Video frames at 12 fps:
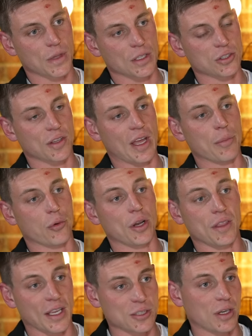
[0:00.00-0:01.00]
So at that point,
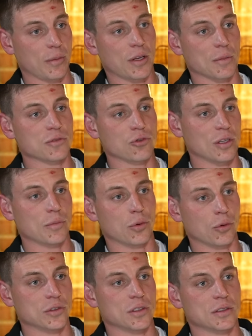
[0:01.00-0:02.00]
that's when it becomes really
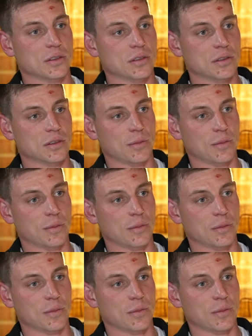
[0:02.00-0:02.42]
important to